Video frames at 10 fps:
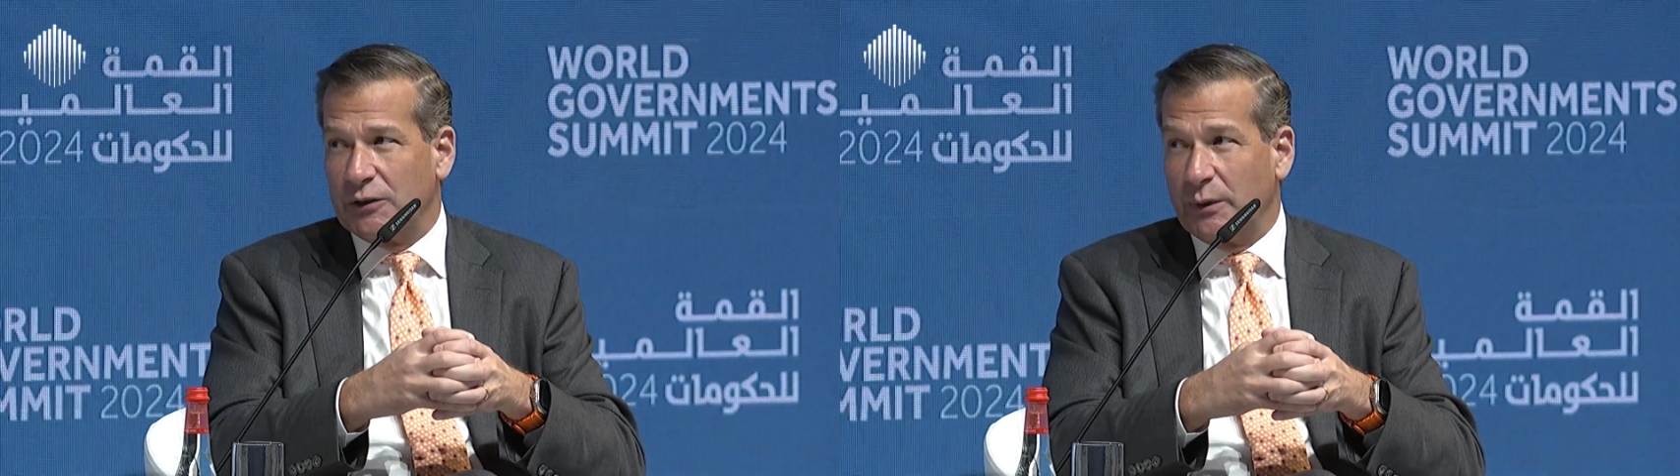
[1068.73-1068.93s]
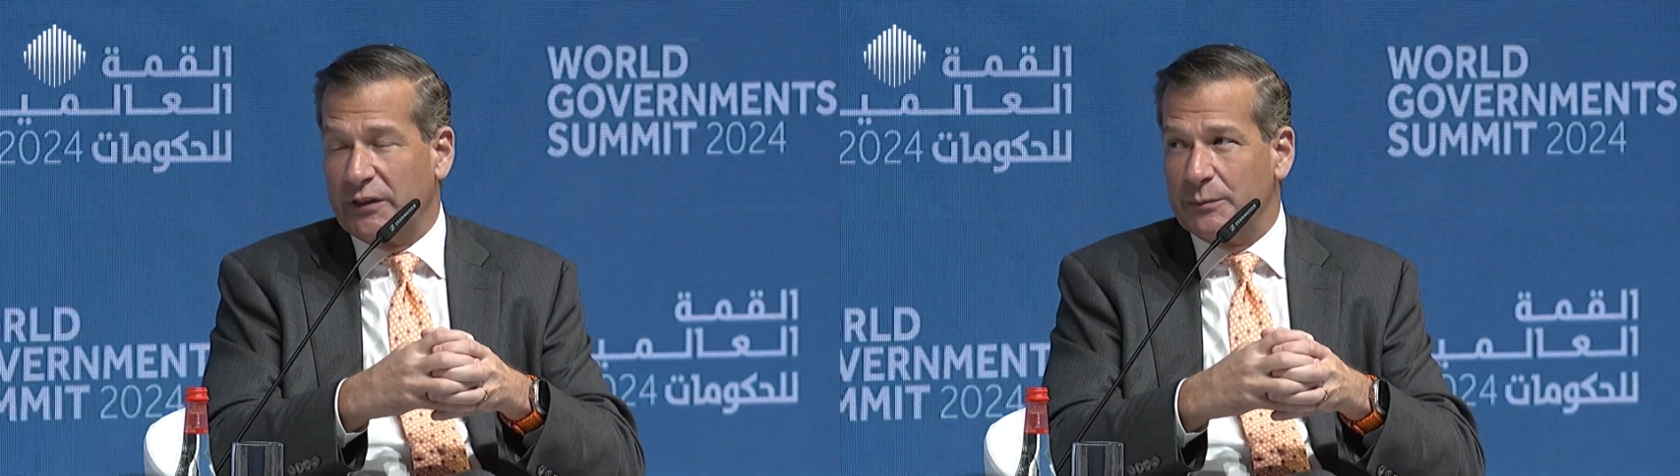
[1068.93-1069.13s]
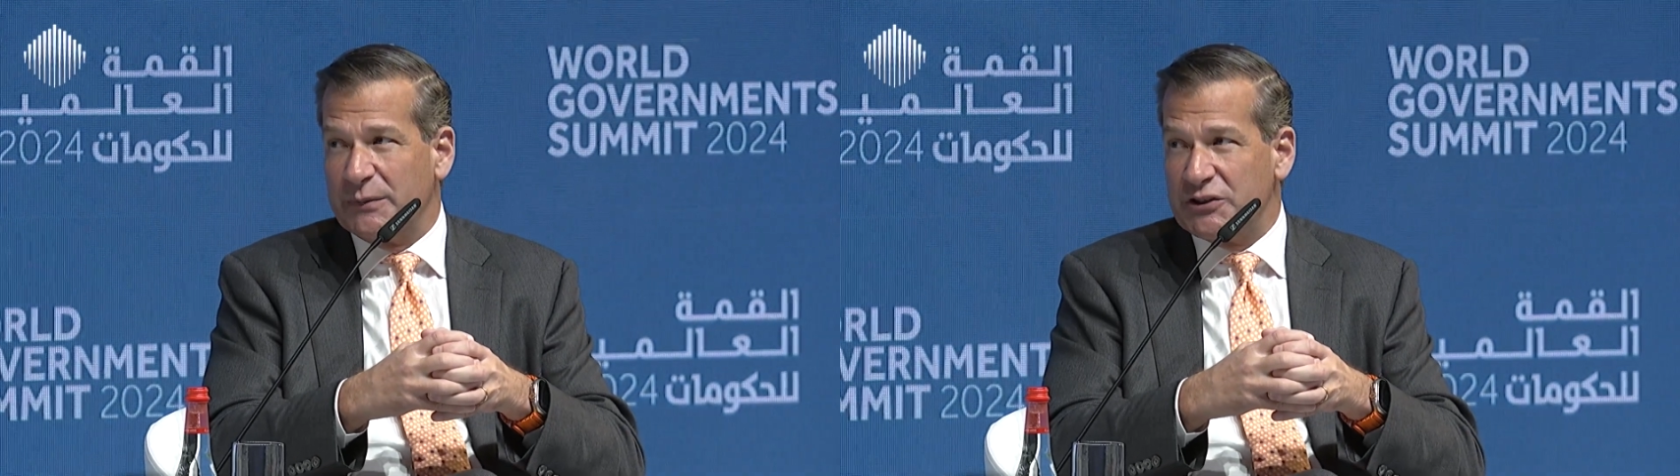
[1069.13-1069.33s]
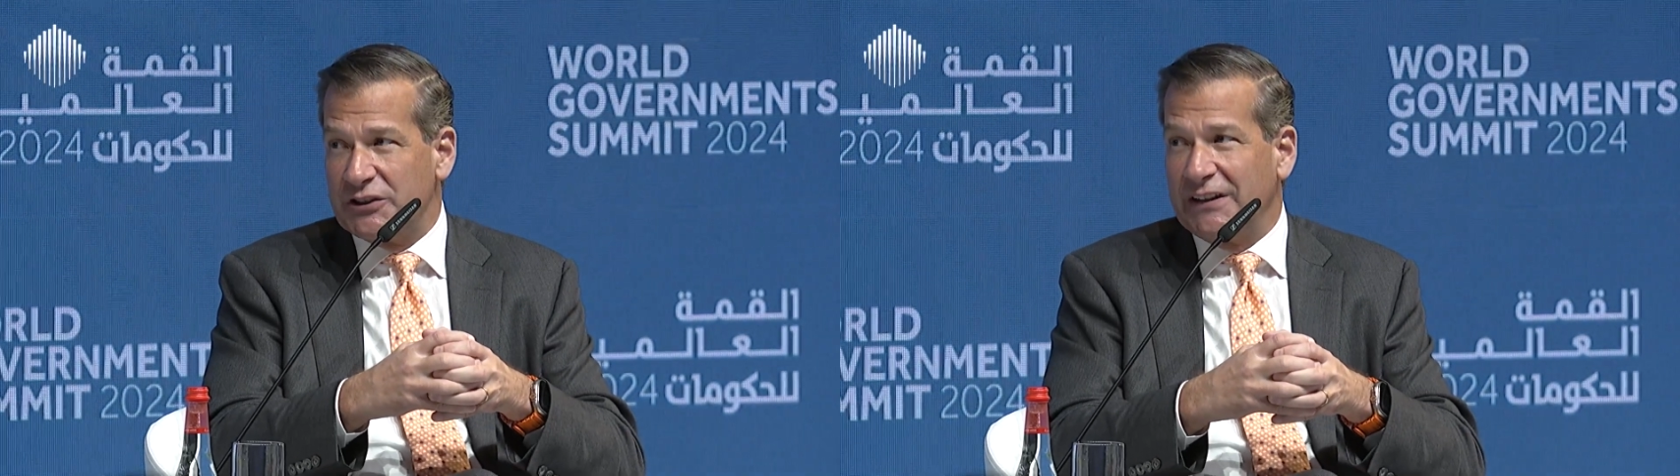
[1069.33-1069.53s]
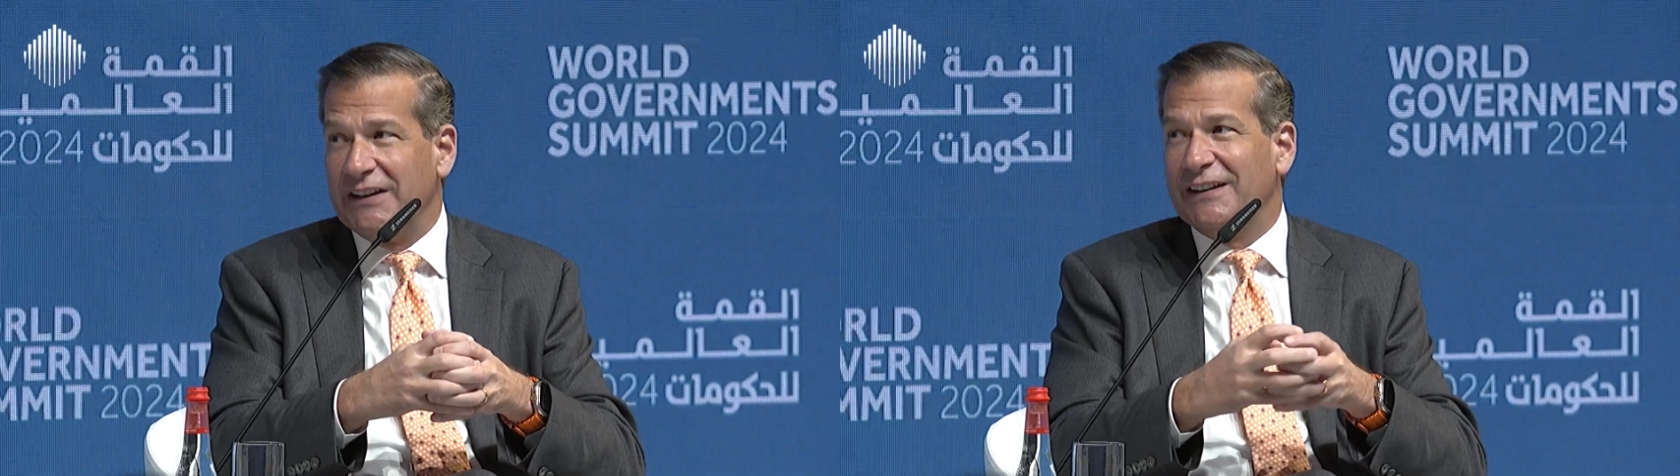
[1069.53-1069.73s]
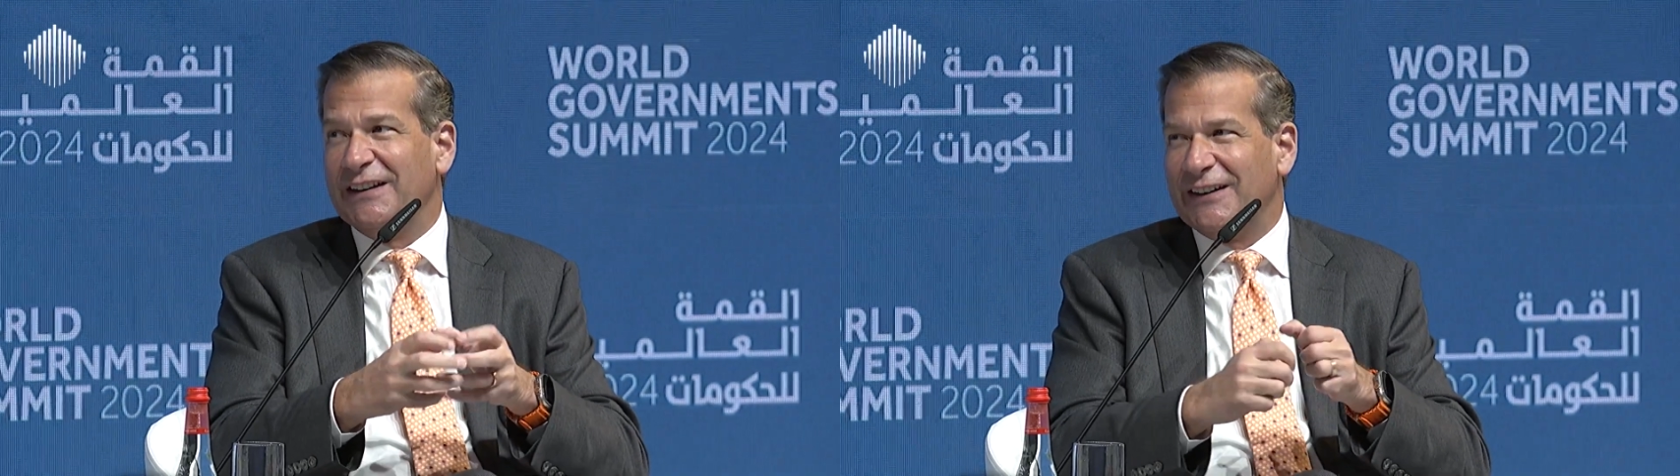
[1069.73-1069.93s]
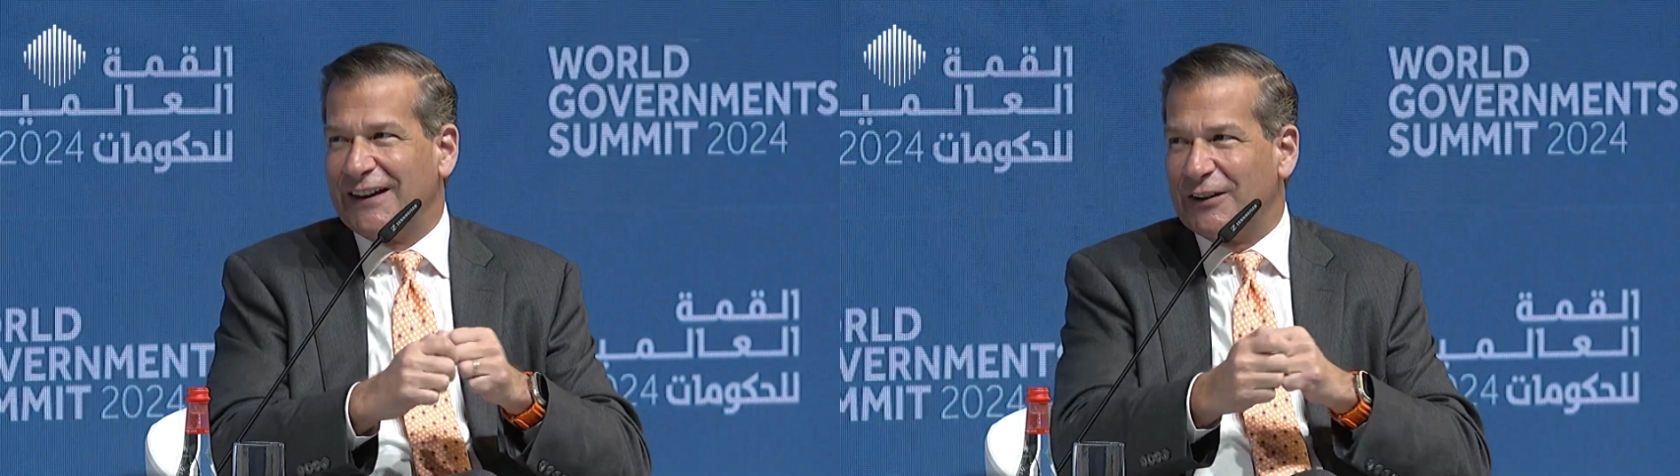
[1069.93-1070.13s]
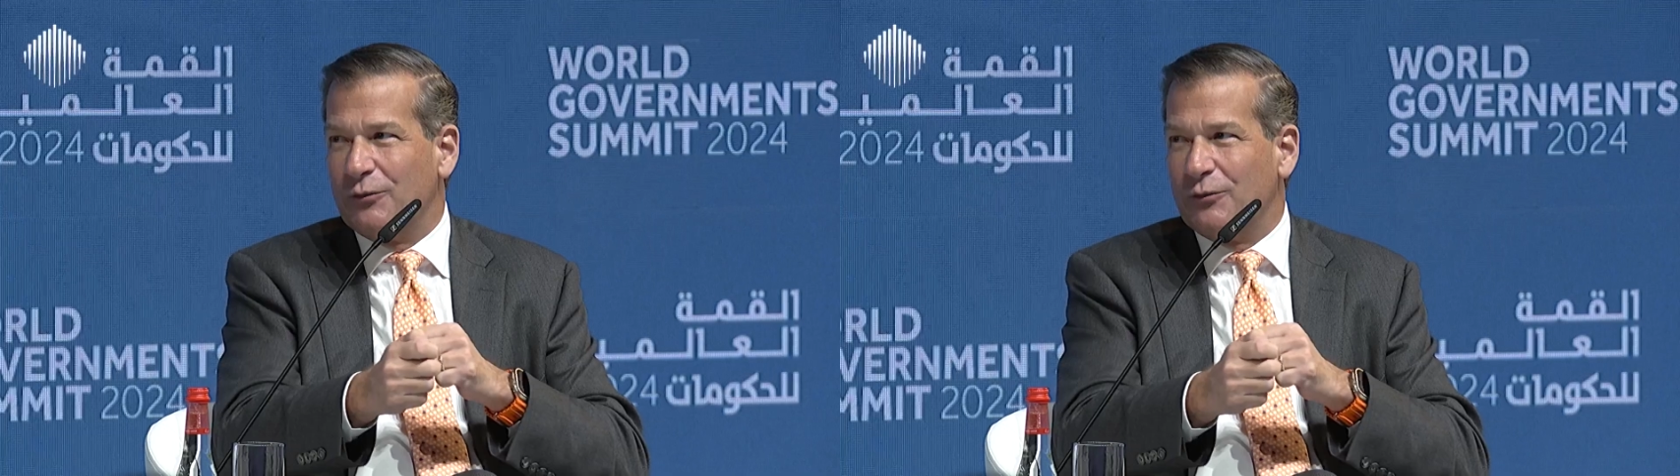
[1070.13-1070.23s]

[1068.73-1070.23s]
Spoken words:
with a machine in a kind